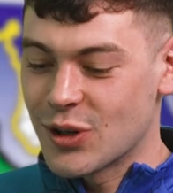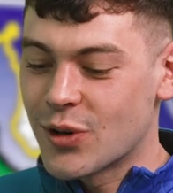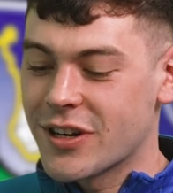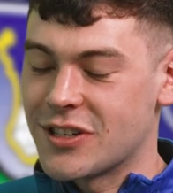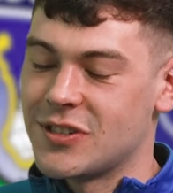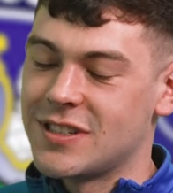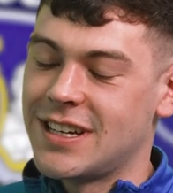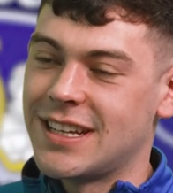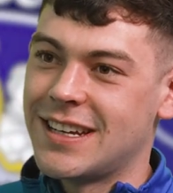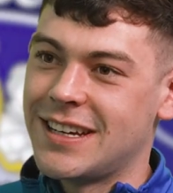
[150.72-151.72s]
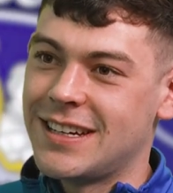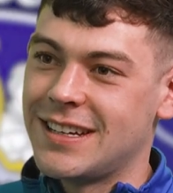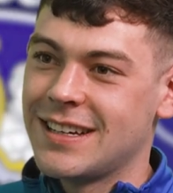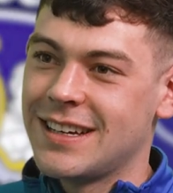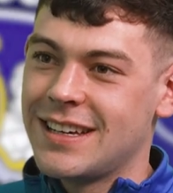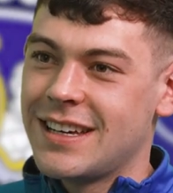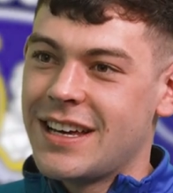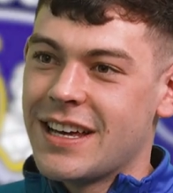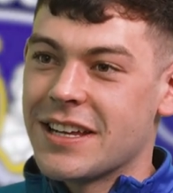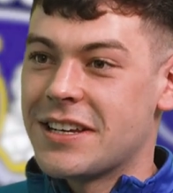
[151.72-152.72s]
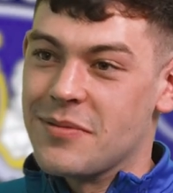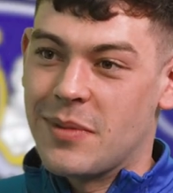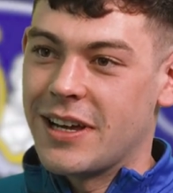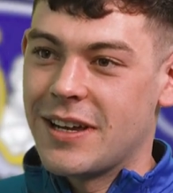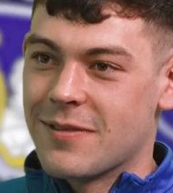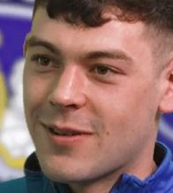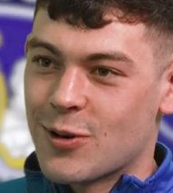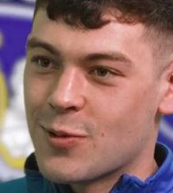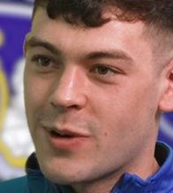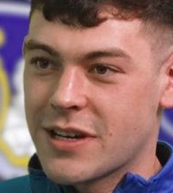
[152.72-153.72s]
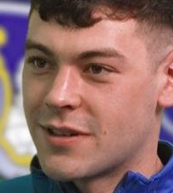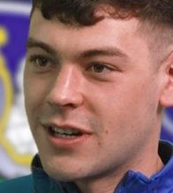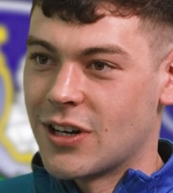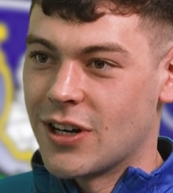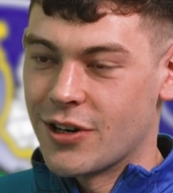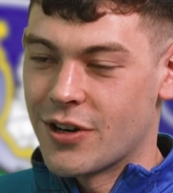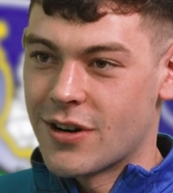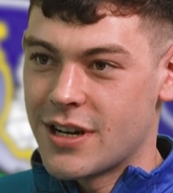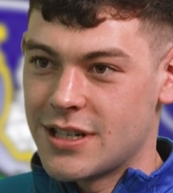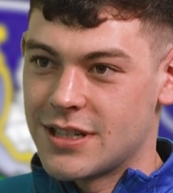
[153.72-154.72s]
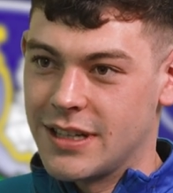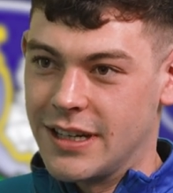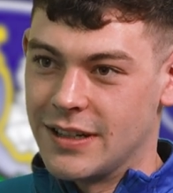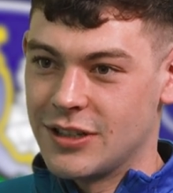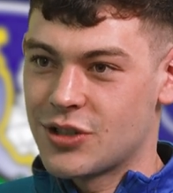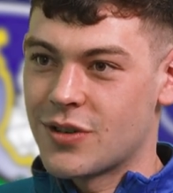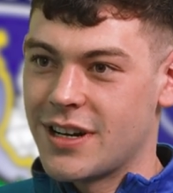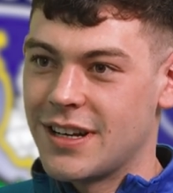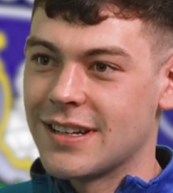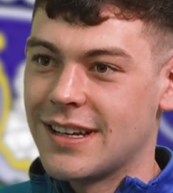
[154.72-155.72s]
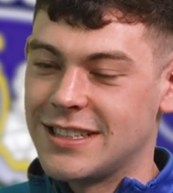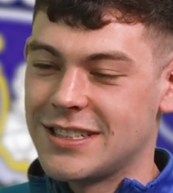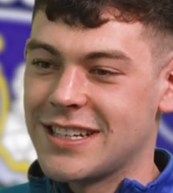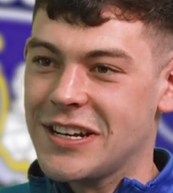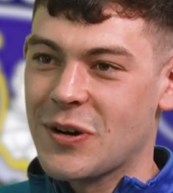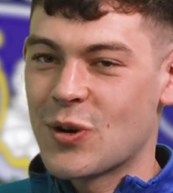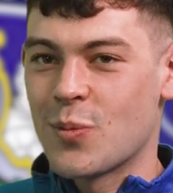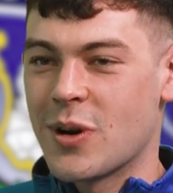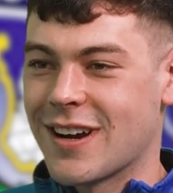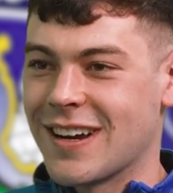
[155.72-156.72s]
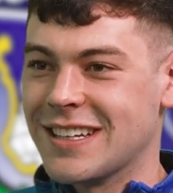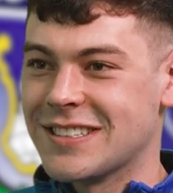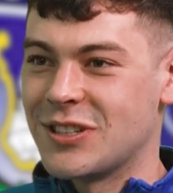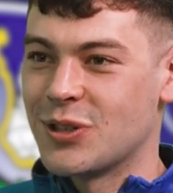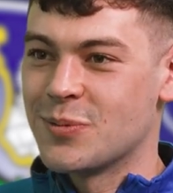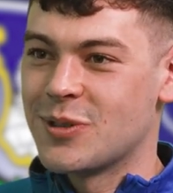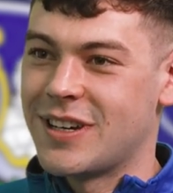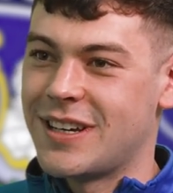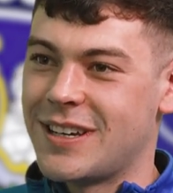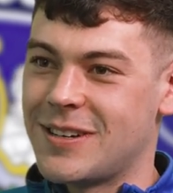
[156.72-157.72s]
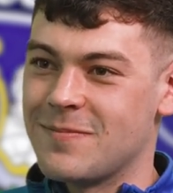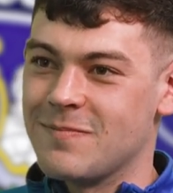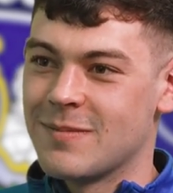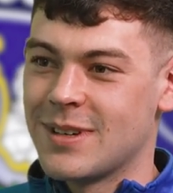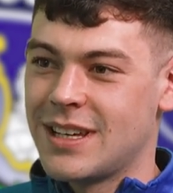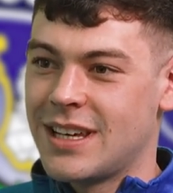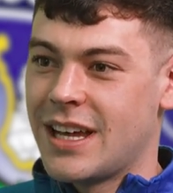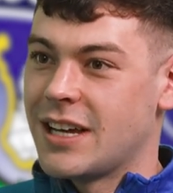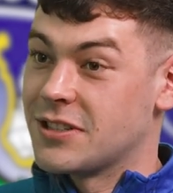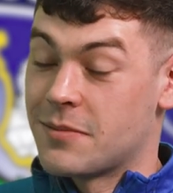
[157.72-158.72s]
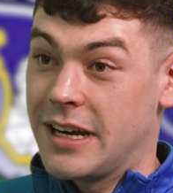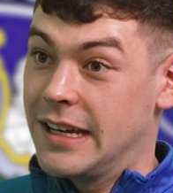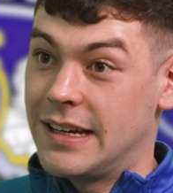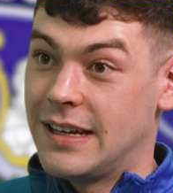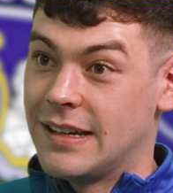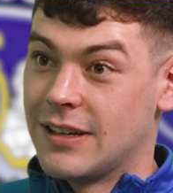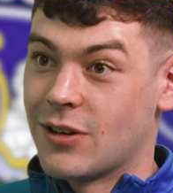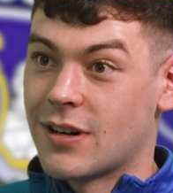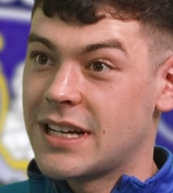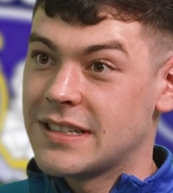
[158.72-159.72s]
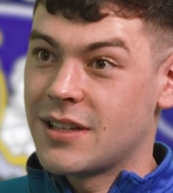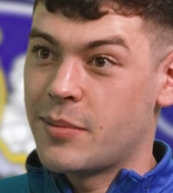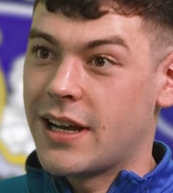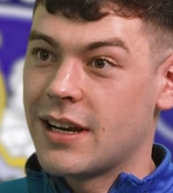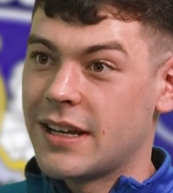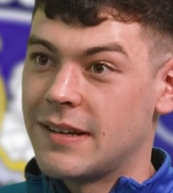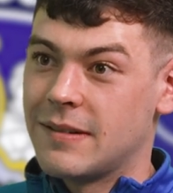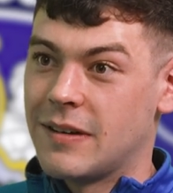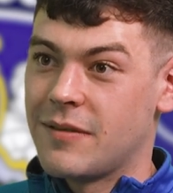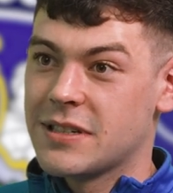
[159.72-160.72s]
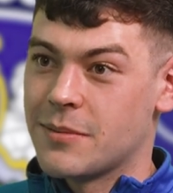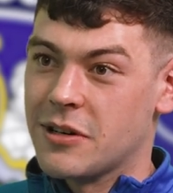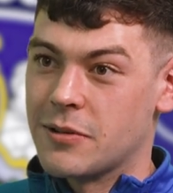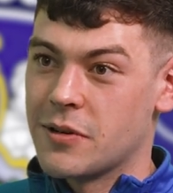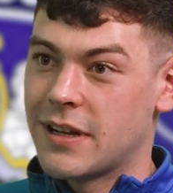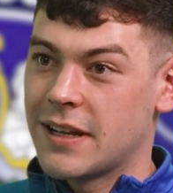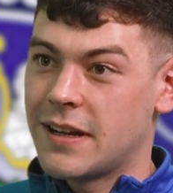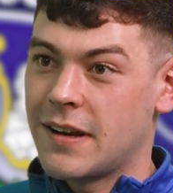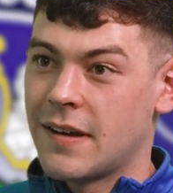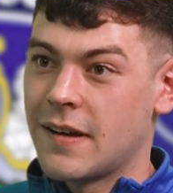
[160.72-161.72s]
story I should say, that you didn't play for Wexford at all underage and then straight in, as you said, in Croke Park against the Dubs. Is there many other lads on the panel that have a similar route like that?